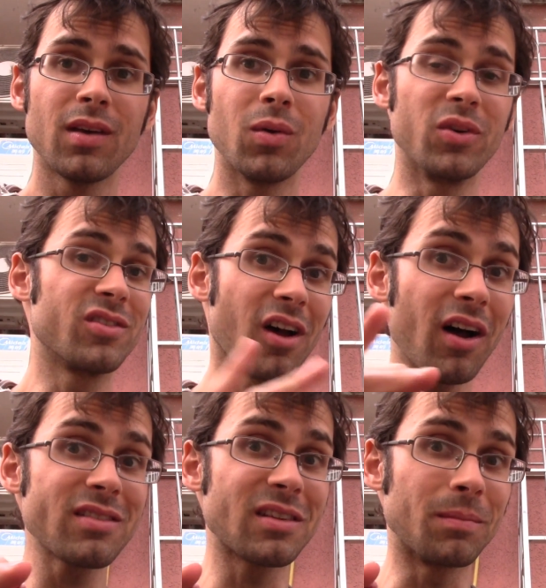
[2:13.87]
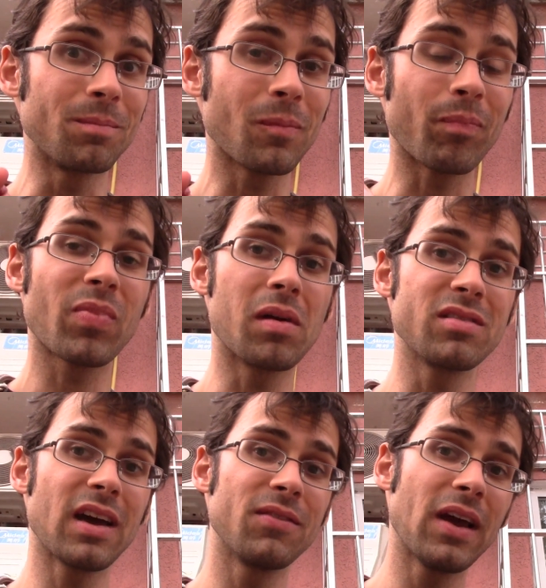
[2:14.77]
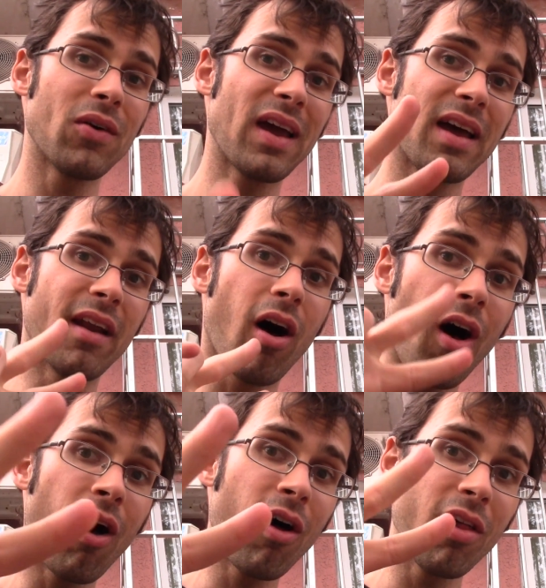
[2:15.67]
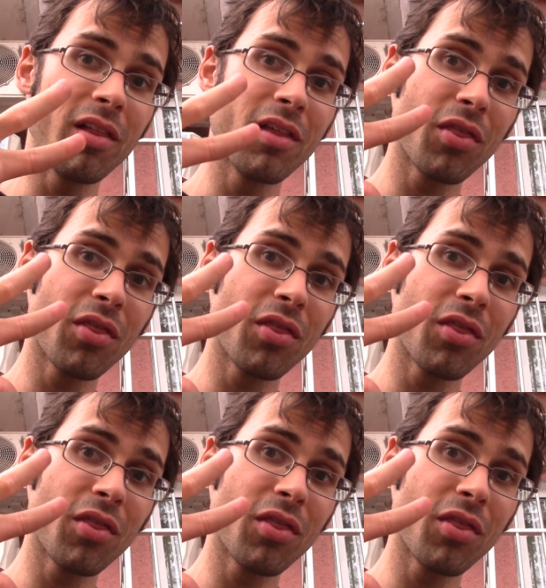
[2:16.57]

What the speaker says: which is awesome, because I've now had all